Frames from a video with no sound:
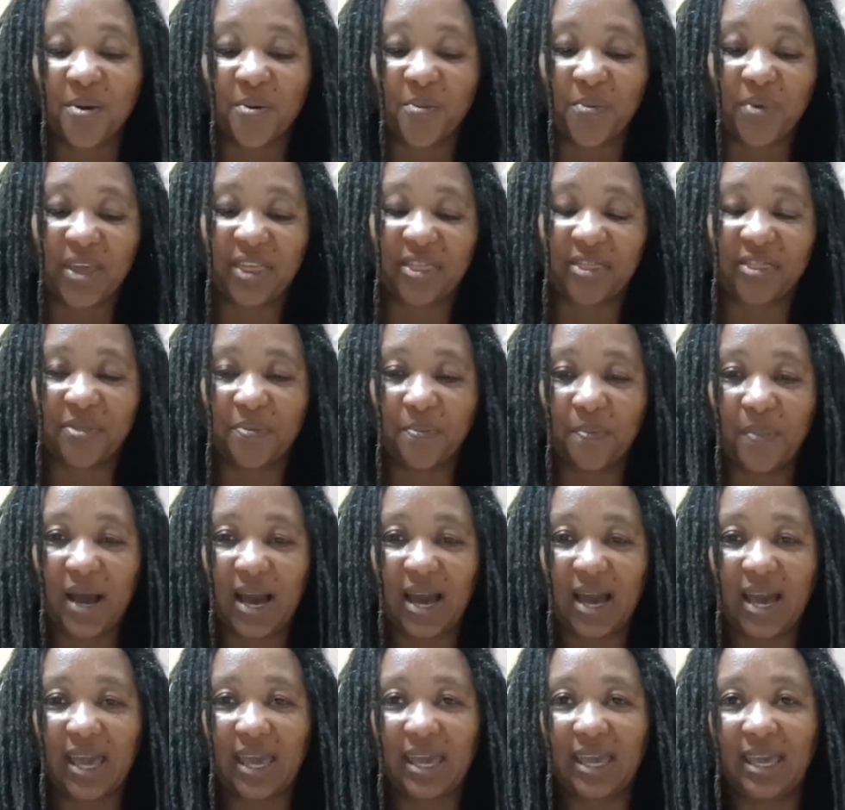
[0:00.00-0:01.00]
with
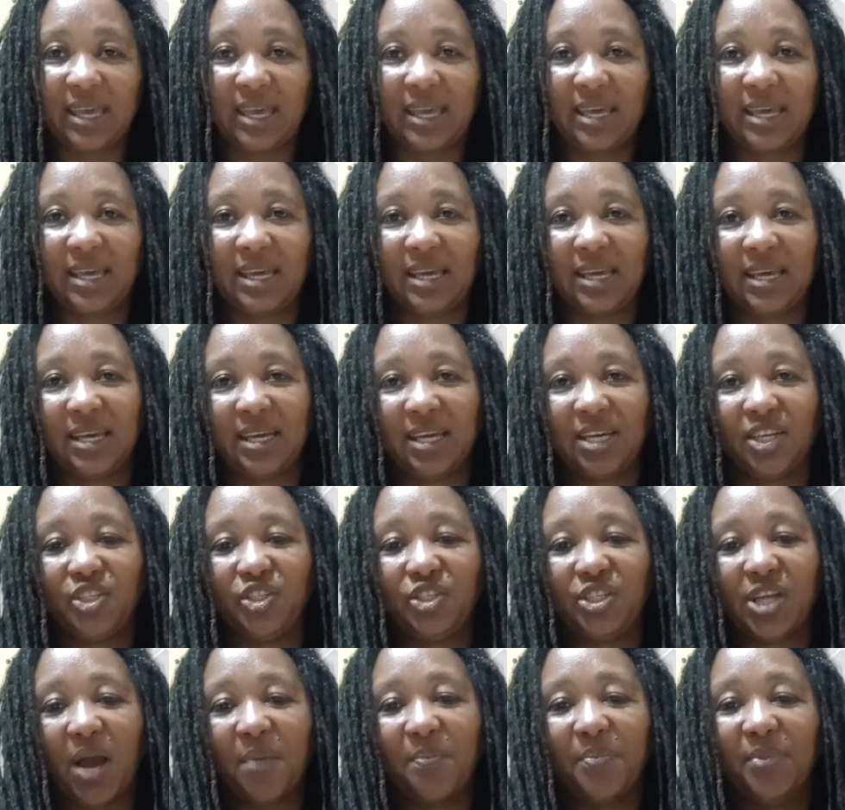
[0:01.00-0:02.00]
my
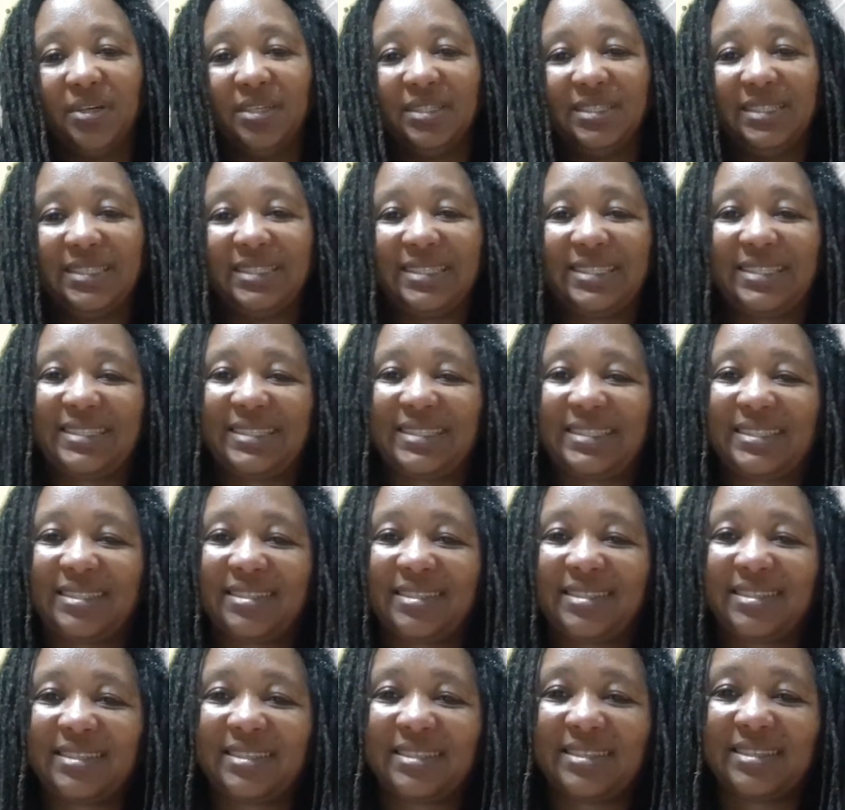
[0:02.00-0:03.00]

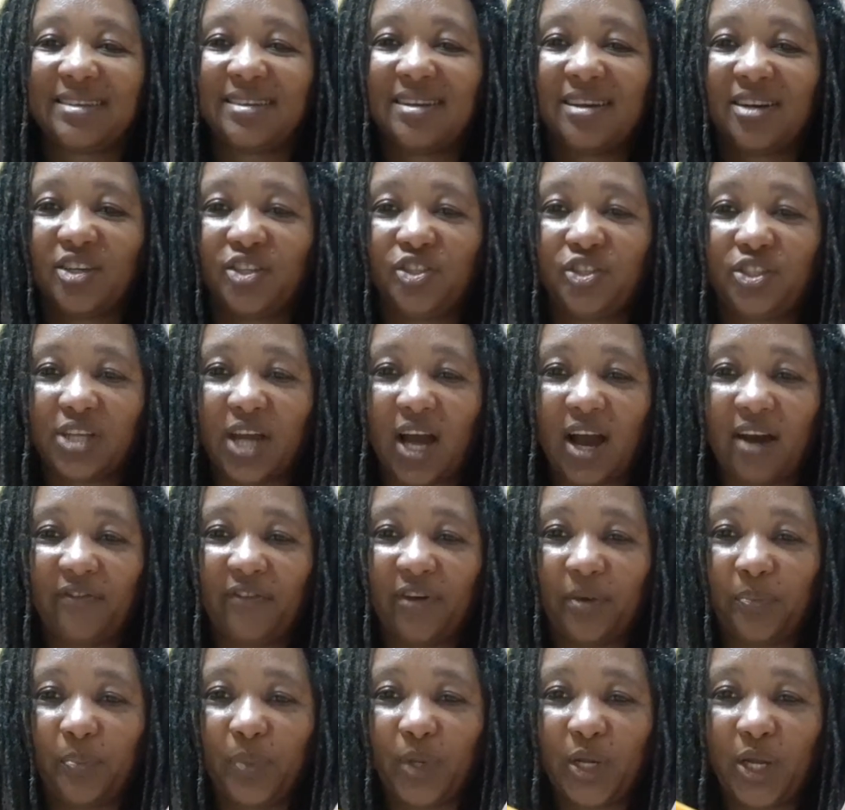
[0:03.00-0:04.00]
Jamuns,
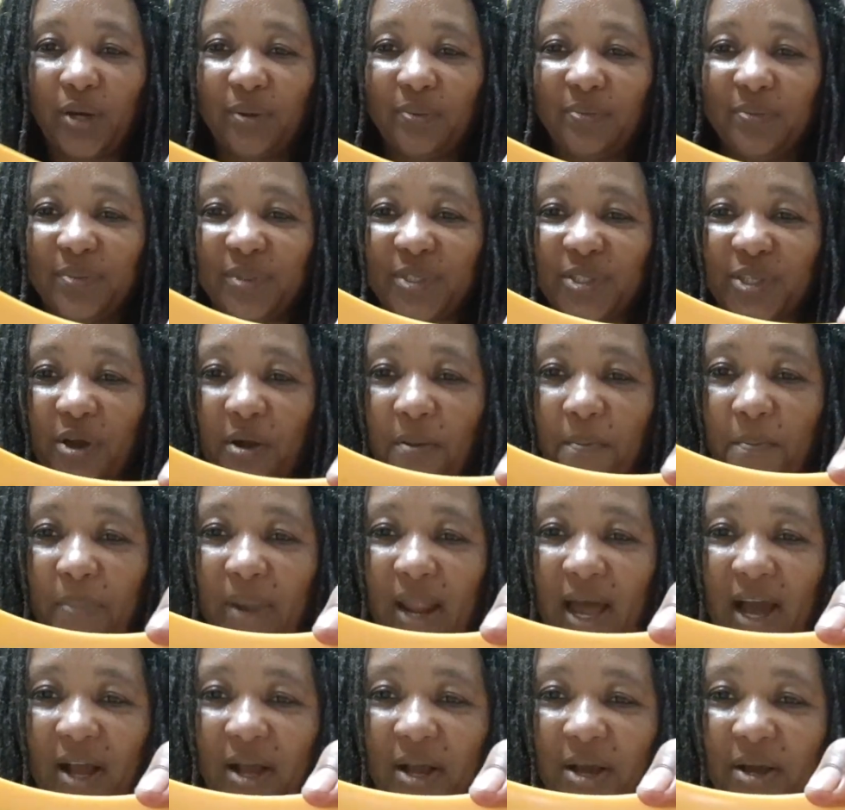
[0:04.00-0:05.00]
Java plums or
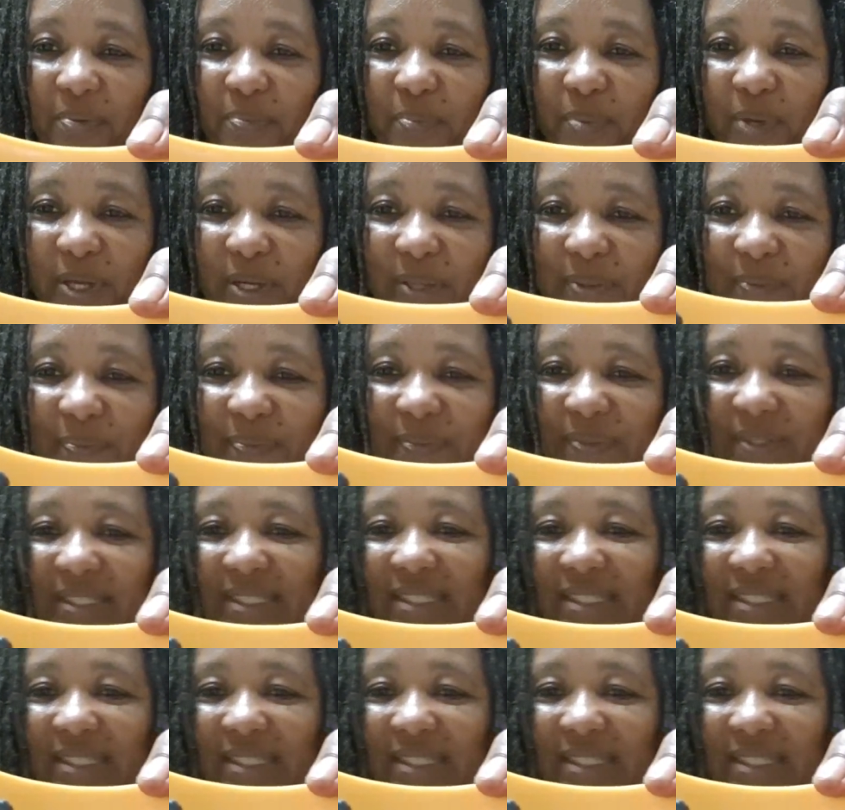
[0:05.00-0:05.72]
black plums.